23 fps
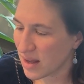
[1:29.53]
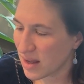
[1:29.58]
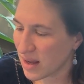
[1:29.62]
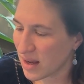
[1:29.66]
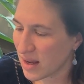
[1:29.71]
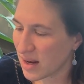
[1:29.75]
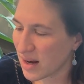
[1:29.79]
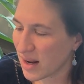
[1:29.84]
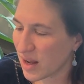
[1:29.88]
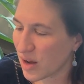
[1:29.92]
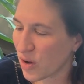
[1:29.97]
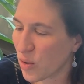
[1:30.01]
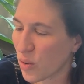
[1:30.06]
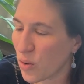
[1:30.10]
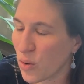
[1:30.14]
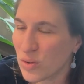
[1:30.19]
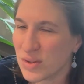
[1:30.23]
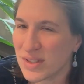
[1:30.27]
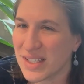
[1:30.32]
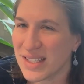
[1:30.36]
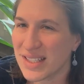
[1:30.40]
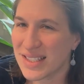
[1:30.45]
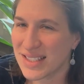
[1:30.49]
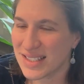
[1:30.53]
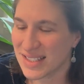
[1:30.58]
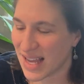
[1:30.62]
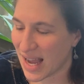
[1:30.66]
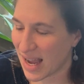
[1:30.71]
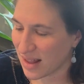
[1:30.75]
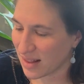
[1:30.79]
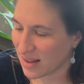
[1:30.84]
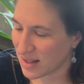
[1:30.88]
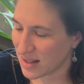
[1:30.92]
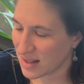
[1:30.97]
"In a golden
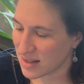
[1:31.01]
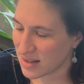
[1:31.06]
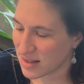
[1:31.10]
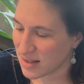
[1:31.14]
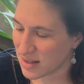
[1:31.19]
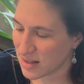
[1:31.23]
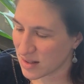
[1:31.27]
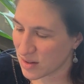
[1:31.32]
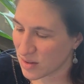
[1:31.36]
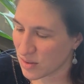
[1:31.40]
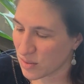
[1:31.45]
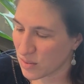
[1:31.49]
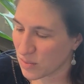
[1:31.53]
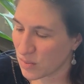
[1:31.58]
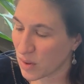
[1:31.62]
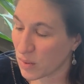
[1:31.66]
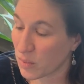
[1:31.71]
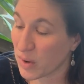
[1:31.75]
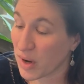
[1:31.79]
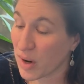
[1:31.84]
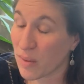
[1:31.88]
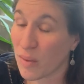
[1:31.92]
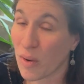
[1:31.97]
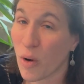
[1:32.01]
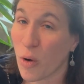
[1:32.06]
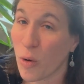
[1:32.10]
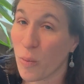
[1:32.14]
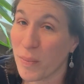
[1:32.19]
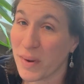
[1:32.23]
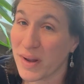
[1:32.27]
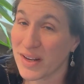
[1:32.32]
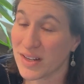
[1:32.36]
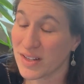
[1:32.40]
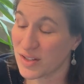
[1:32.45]
silence, when we are
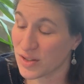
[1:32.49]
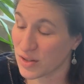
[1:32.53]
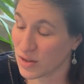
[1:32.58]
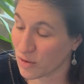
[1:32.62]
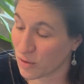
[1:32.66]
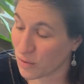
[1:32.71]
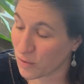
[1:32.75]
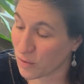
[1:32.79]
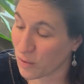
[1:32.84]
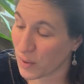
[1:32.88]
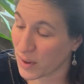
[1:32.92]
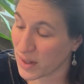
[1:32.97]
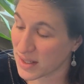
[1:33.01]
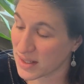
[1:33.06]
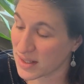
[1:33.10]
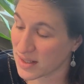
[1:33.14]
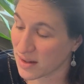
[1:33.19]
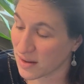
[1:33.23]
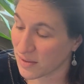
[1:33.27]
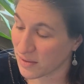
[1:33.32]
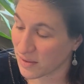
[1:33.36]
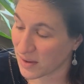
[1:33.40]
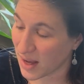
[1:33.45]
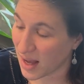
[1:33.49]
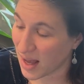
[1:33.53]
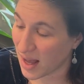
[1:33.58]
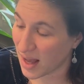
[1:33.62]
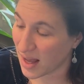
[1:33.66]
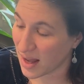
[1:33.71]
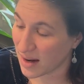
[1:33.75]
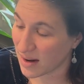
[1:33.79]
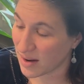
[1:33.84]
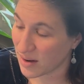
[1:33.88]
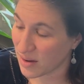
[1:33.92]
open to the voice of
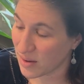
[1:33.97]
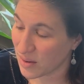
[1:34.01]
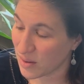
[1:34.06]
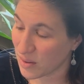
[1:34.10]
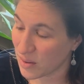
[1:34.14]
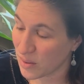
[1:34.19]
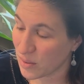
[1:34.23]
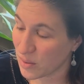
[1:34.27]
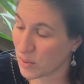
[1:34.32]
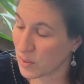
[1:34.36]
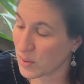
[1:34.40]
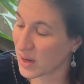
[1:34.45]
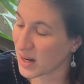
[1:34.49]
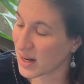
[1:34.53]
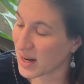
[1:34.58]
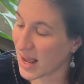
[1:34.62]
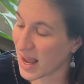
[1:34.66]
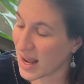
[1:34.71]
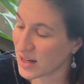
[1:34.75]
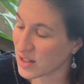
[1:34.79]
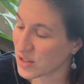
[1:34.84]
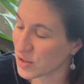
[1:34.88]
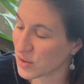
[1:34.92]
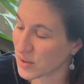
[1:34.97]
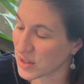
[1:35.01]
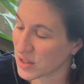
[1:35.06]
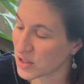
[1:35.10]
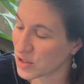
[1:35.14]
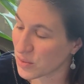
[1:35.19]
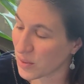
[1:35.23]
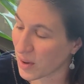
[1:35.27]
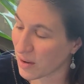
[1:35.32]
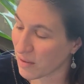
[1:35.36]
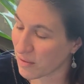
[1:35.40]
God, who can enter
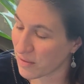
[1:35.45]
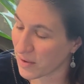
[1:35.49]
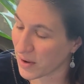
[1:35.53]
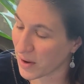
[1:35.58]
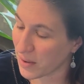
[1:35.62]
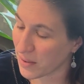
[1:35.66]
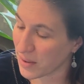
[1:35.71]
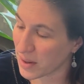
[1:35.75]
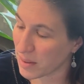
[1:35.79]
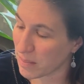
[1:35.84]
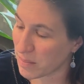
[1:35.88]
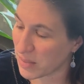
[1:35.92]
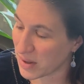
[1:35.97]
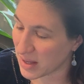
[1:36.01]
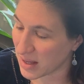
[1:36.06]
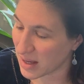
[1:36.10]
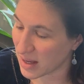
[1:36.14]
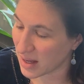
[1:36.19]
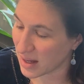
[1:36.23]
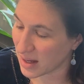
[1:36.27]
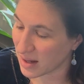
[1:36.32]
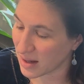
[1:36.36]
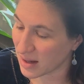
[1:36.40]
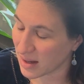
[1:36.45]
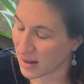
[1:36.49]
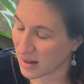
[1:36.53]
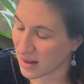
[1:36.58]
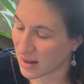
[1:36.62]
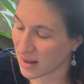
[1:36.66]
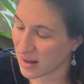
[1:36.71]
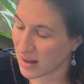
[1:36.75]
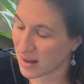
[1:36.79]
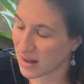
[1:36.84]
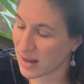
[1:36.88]
into our very being,
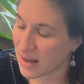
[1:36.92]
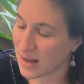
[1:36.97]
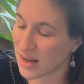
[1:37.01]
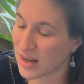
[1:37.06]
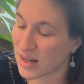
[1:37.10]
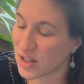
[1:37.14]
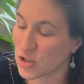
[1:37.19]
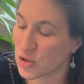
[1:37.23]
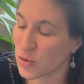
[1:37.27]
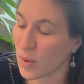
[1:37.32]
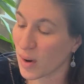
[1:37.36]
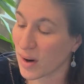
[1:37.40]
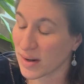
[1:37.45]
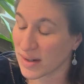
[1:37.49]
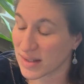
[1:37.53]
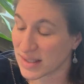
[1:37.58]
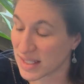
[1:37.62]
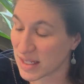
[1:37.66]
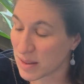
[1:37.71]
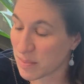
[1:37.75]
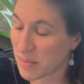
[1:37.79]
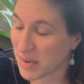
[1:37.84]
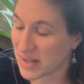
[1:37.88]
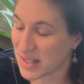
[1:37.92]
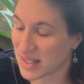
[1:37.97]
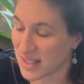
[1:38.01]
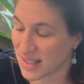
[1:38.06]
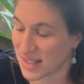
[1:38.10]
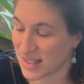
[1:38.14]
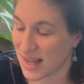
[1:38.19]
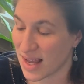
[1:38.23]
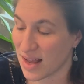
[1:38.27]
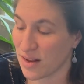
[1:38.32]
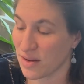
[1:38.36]
into our deepest
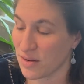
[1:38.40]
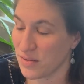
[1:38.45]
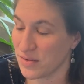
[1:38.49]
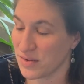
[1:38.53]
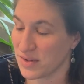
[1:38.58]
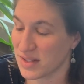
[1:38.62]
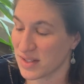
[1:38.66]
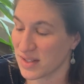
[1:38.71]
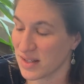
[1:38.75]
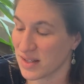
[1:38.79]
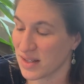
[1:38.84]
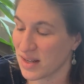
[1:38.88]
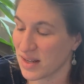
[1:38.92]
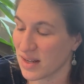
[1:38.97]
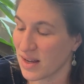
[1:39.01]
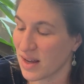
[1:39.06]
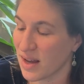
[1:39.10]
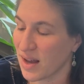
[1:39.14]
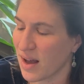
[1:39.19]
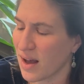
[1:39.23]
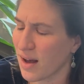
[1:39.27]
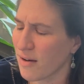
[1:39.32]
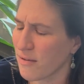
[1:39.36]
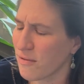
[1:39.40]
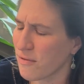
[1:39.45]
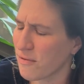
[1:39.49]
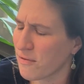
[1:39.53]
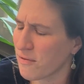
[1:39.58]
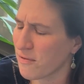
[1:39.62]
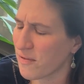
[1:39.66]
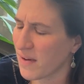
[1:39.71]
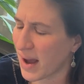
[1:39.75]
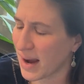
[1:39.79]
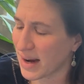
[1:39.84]
selves,
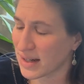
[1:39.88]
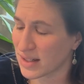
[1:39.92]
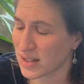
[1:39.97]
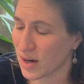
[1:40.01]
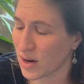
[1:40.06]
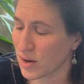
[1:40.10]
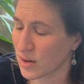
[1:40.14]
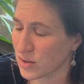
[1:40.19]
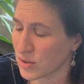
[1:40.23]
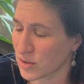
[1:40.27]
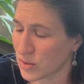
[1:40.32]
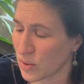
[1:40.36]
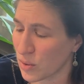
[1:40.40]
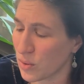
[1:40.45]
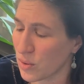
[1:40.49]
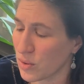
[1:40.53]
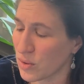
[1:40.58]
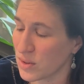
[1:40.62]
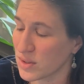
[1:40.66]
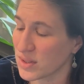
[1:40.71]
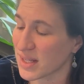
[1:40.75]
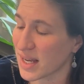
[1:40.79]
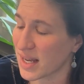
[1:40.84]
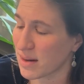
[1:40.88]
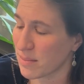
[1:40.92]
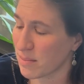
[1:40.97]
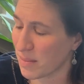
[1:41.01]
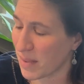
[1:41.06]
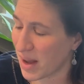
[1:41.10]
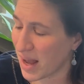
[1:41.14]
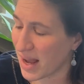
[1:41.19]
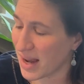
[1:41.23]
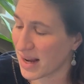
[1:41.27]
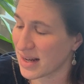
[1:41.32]
affect our souls and
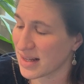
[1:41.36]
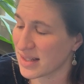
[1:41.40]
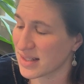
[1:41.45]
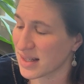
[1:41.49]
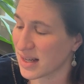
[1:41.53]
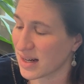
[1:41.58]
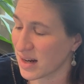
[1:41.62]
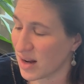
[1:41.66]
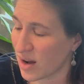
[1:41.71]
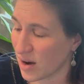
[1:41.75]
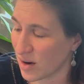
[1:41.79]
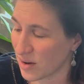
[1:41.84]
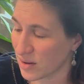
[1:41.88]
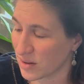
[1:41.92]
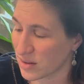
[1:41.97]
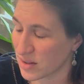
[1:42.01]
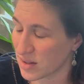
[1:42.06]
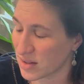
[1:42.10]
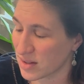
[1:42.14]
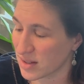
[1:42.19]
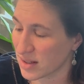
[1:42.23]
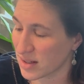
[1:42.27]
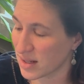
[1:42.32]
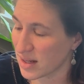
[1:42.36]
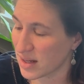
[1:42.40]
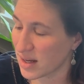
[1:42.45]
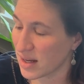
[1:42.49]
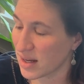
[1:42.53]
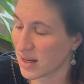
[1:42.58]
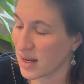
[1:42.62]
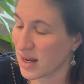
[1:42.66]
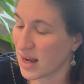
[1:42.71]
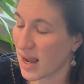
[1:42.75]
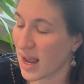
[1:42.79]
minds and hearts,
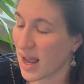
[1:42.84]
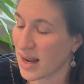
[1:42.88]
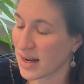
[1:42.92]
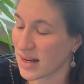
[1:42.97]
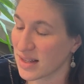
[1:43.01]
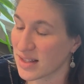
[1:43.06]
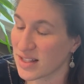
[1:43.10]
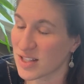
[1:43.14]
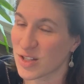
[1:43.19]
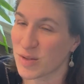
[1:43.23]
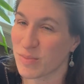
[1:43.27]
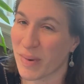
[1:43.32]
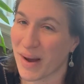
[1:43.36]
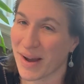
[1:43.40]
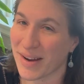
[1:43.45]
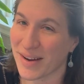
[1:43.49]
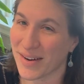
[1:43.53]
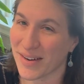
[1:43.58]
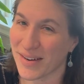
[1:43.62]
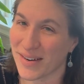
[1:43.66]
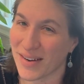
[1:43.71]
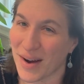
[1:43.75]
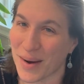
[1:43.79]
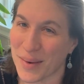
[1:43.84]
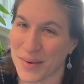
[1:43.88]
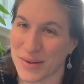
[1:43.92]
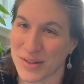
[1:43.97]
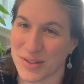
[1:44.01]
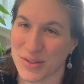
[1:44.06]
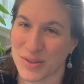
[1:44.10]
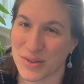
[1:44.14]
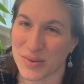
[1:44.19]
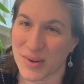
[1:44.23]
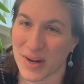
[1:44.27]
and inspire our
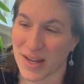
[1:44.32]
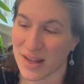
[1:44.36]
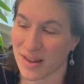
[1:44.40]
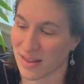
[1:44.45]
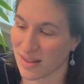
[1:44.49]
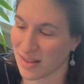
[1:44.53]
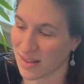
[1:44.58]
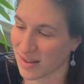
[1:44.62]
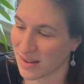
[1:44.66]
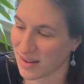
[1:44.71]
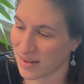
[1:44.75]
strength."